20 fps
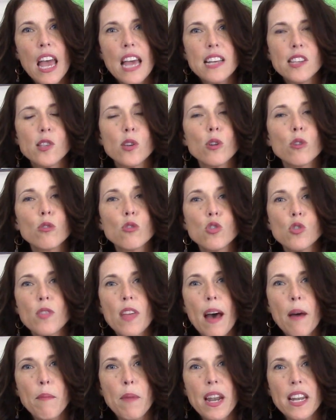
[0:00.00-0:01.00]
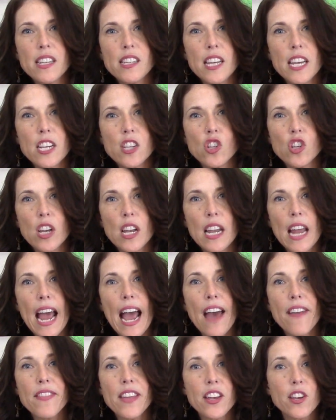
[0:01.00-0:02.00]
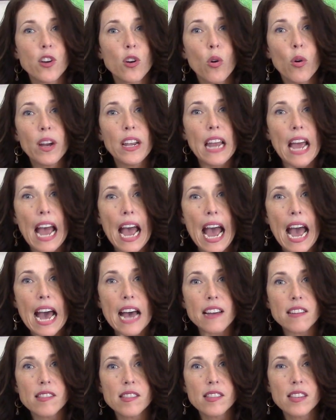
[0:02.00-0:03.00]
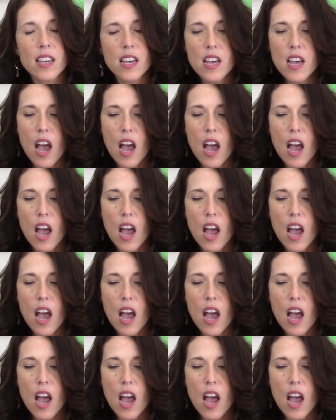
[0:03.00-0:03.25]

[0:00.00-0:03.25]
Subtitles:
So you'll do that meditation, and then you're going to ask,